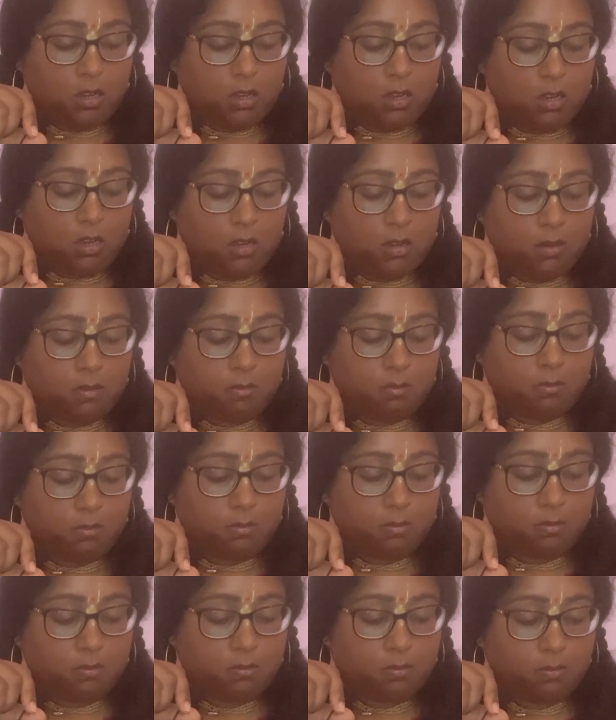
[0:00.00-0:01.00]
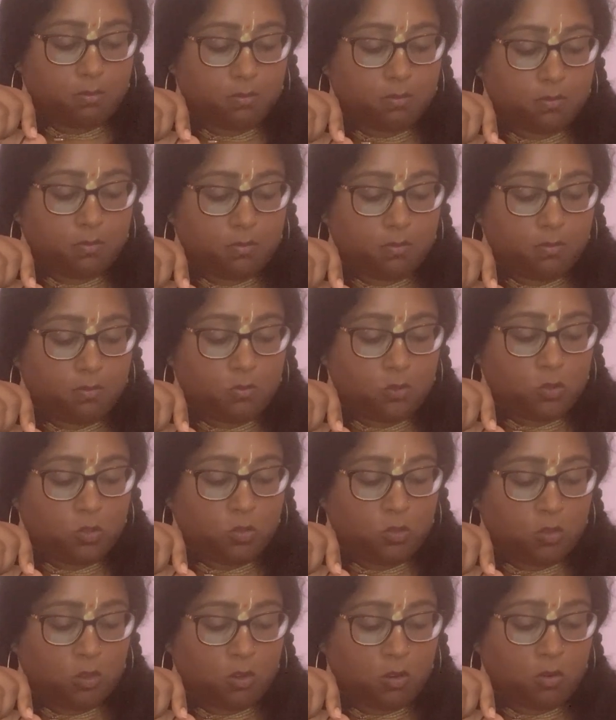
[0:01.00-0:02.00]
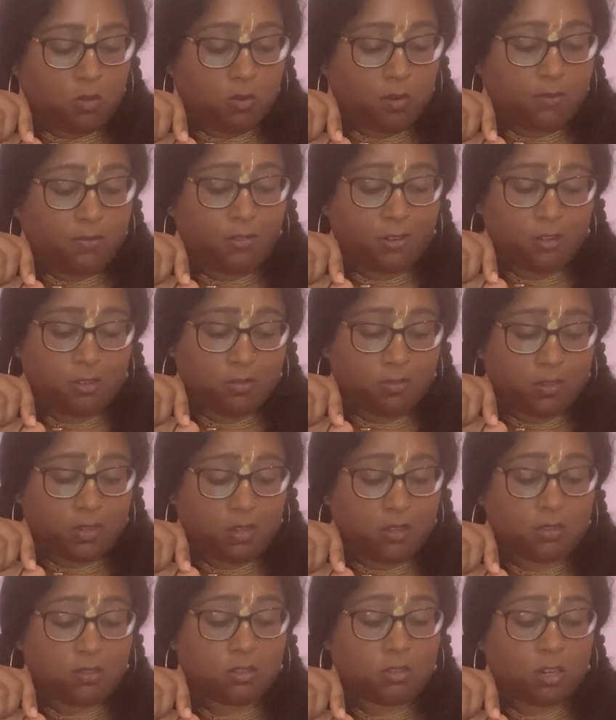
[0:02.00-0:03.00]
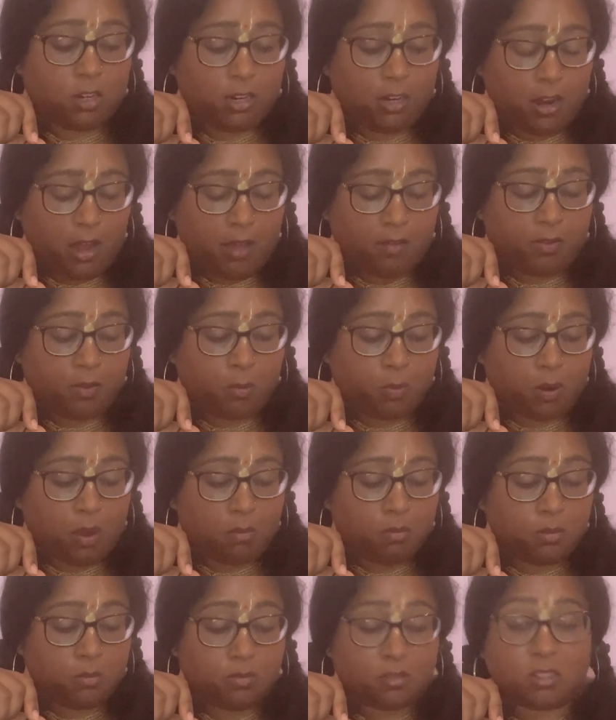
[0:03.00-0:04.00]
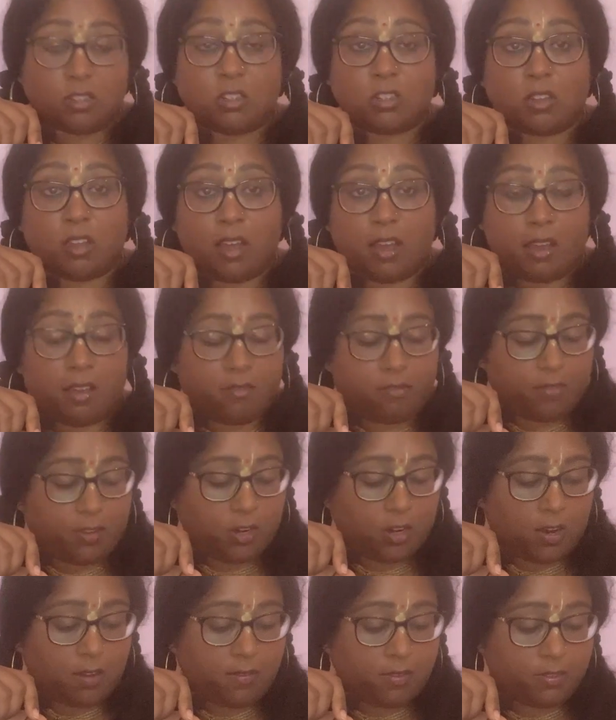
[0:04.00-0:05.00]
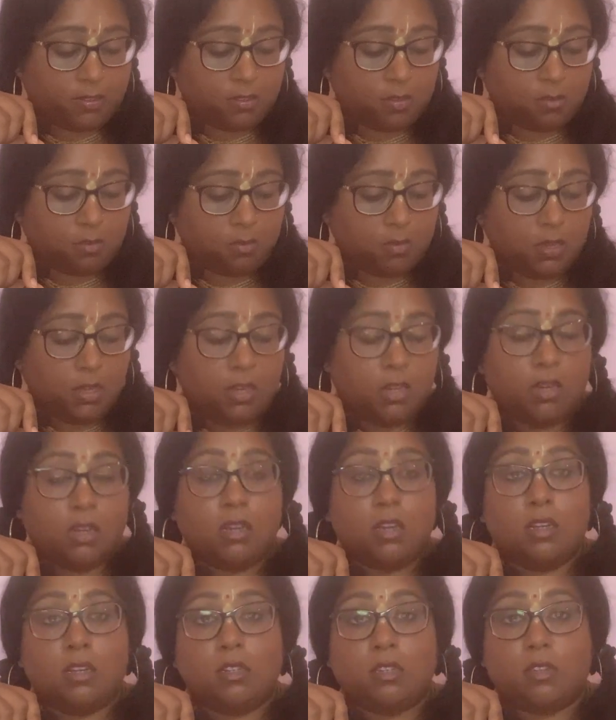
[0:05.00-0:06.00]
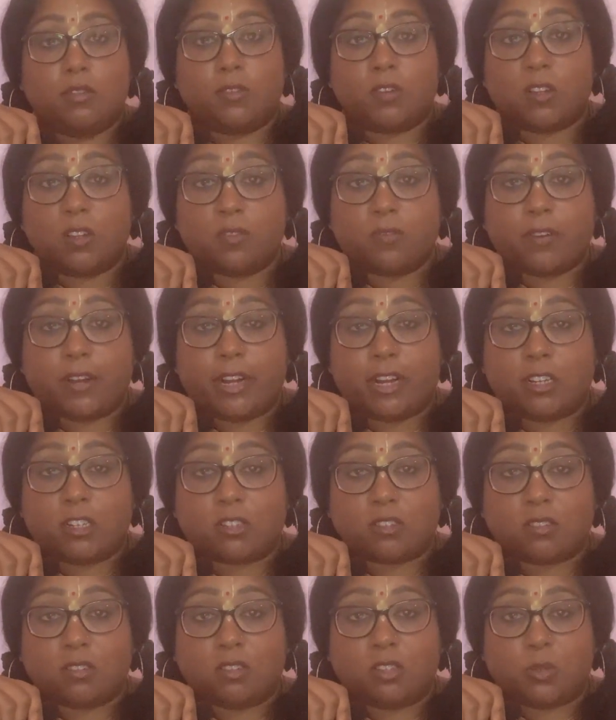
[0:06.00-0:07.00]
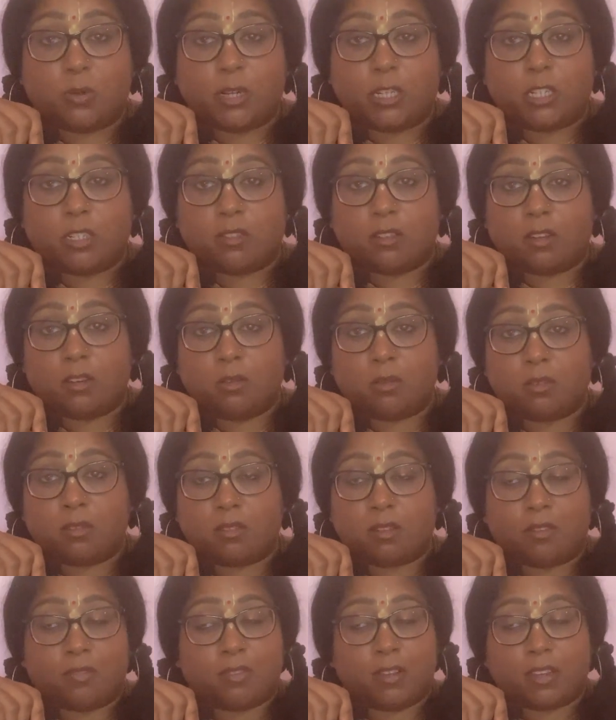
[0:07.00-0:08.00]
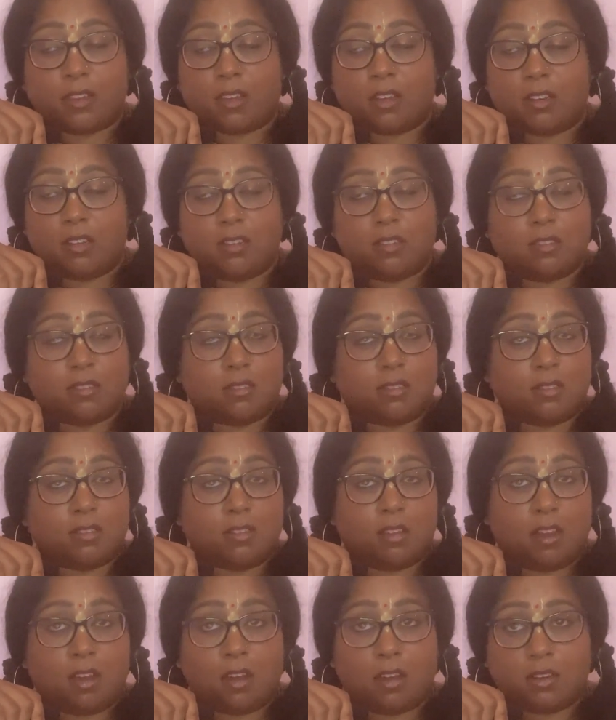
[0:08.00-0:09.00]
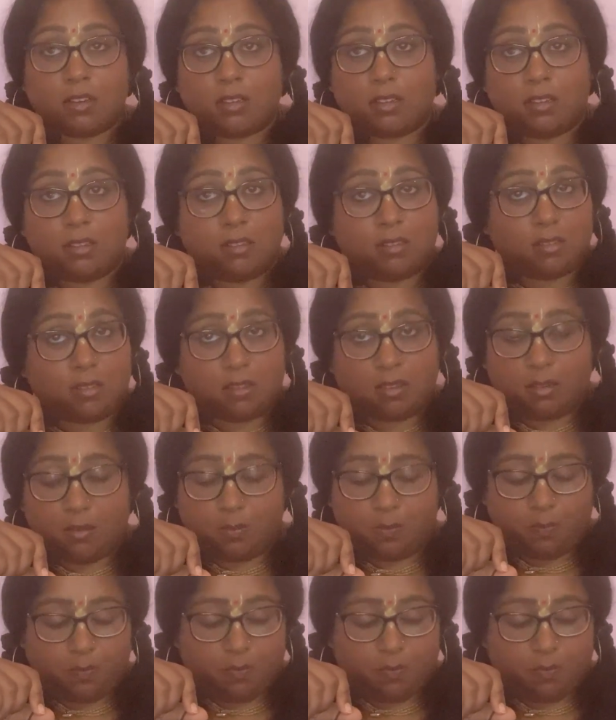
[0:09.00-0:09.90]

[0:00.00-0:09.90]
Um, so, first of all, sorry you're having problems in your life and you're having some difficult financial situations. I know stuff like that is not easy.